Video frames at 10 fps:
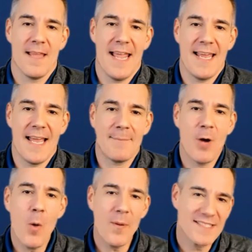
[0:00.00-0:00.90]
And, and I'm
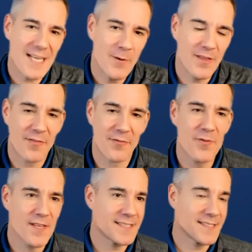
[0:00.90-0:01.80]
hoping as I went
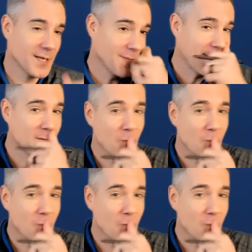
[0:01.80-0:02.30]
through this, you know, maybe